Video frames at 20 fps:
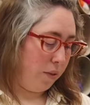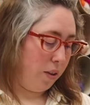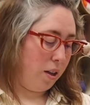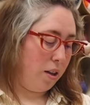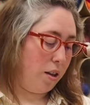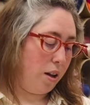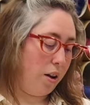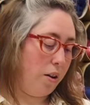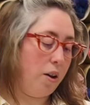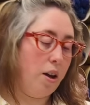
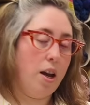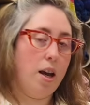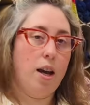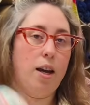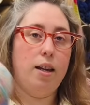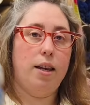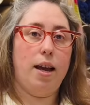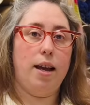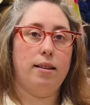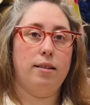So,
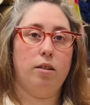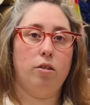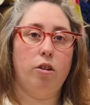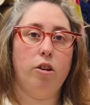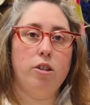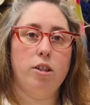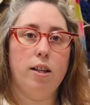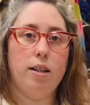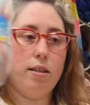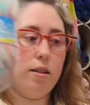yes,
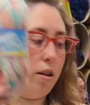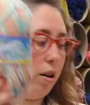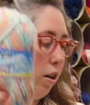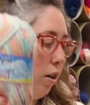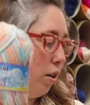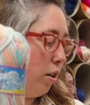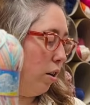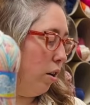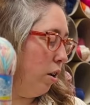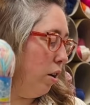crocheted
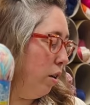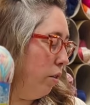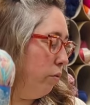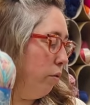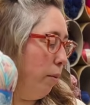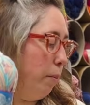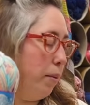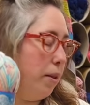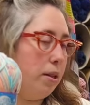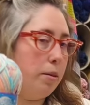sock
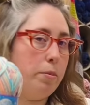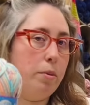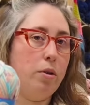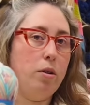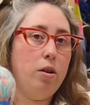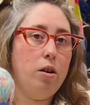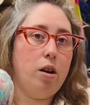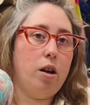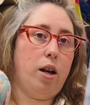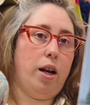from this
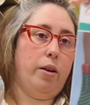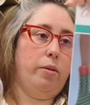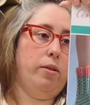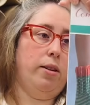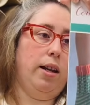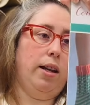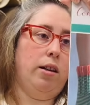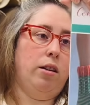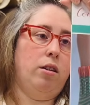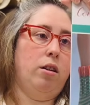book. I will
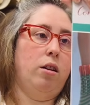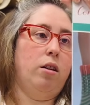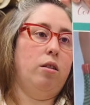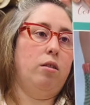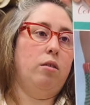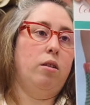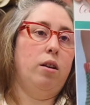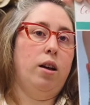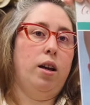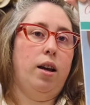let you
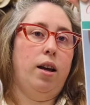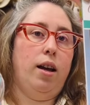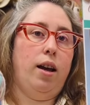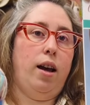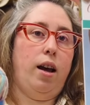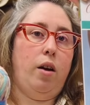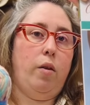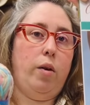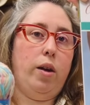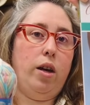know
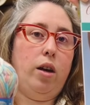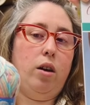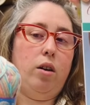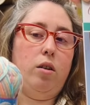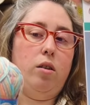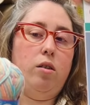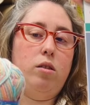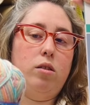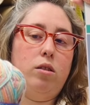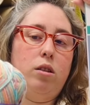how it
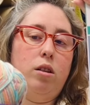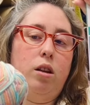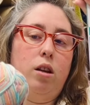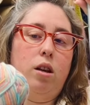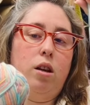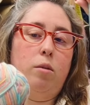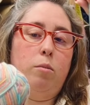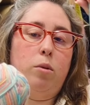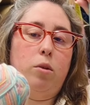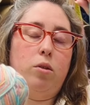goes,
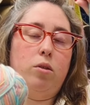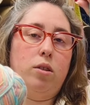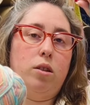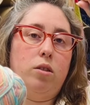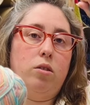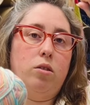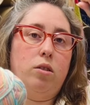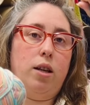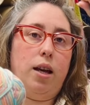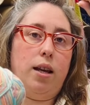because it
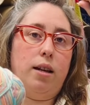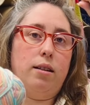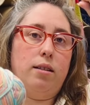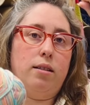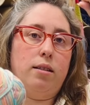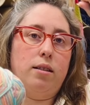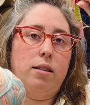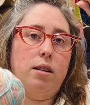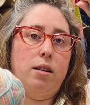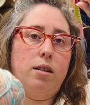could end
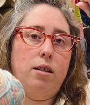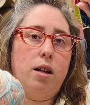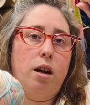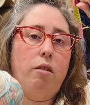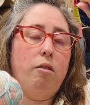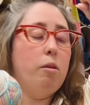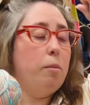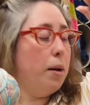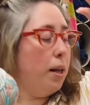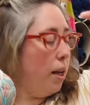
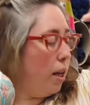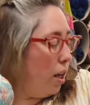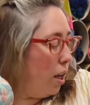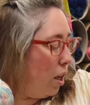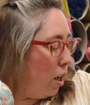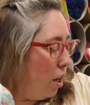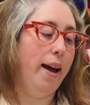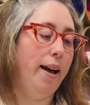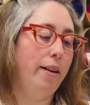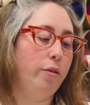
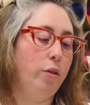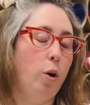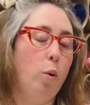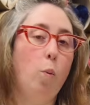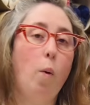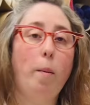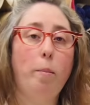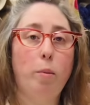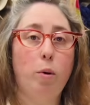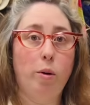terribly. I've got
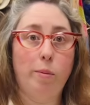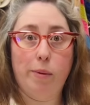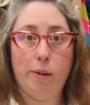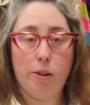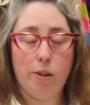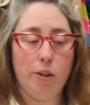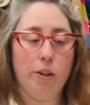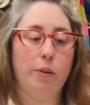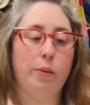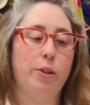one more
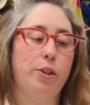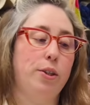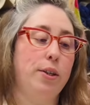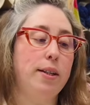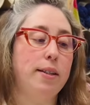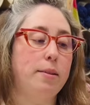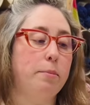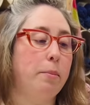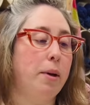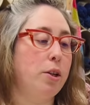book, which
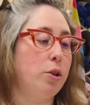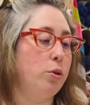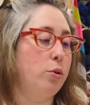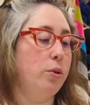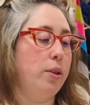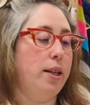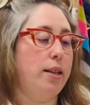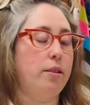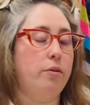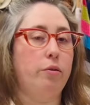is Magical
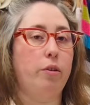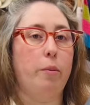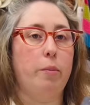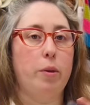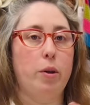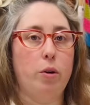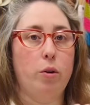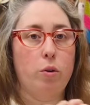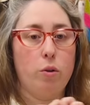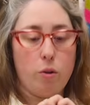Knits from
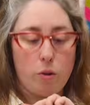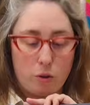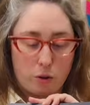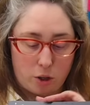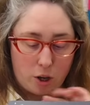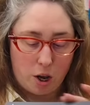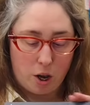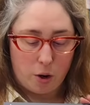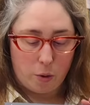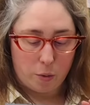the North,
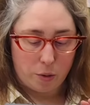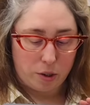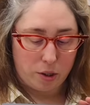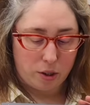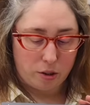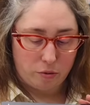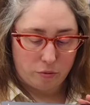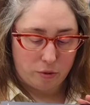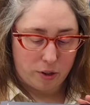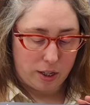which
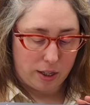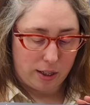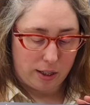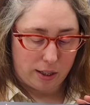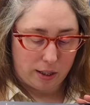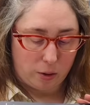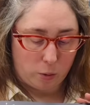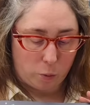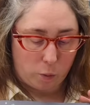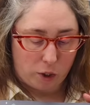is a really
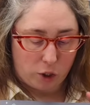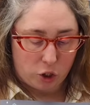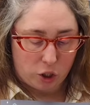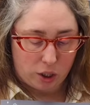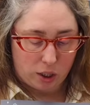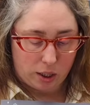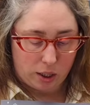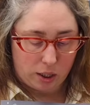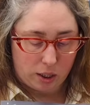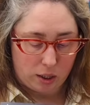like
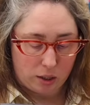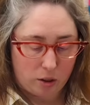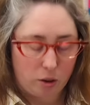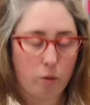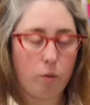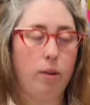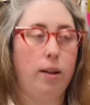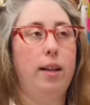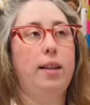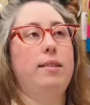witchy... Oh,
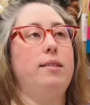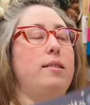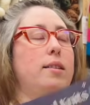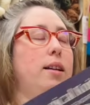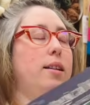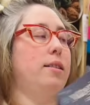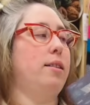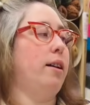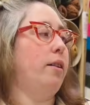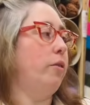
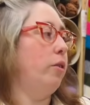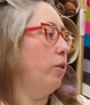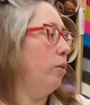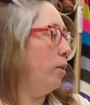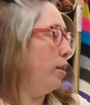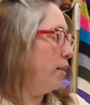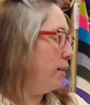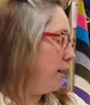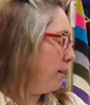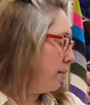let's have a look
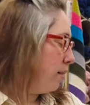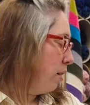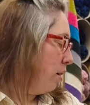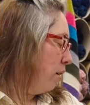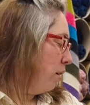what it says.